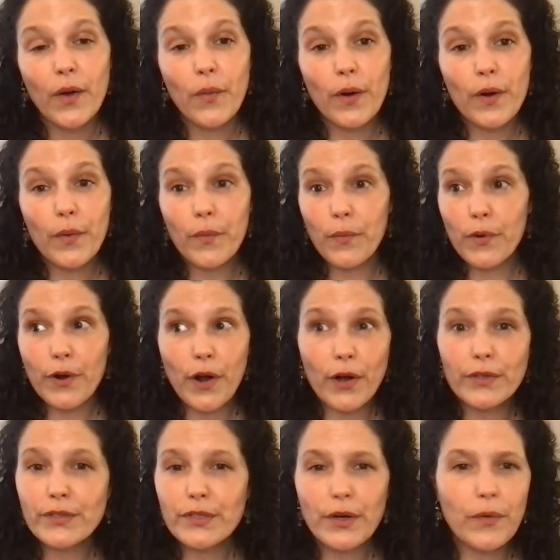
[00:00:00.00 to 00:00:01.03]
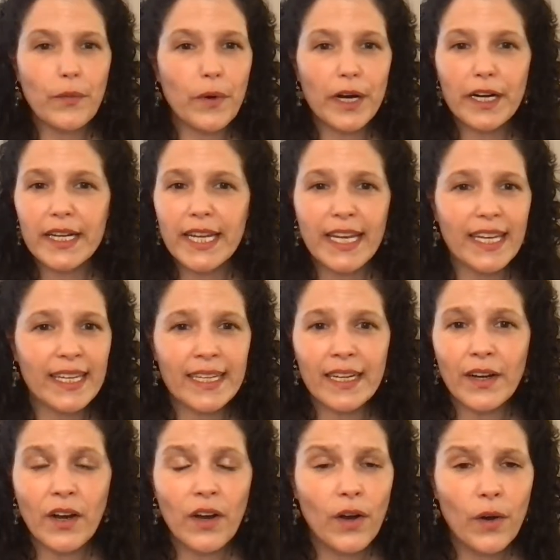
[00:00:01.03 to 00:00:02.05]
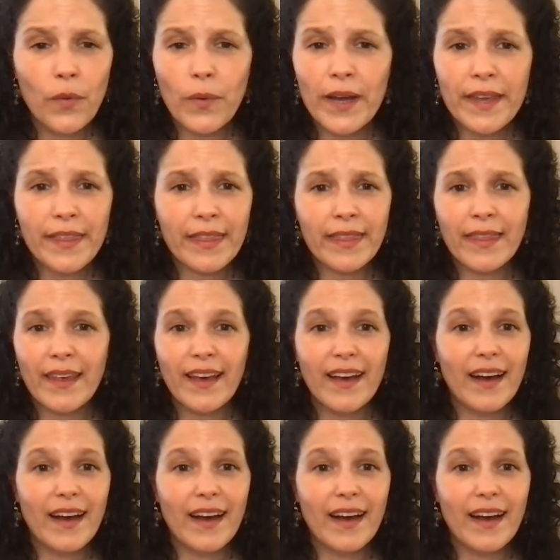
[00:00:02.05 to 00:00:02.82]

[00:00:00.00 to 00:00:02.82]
We're we're also working with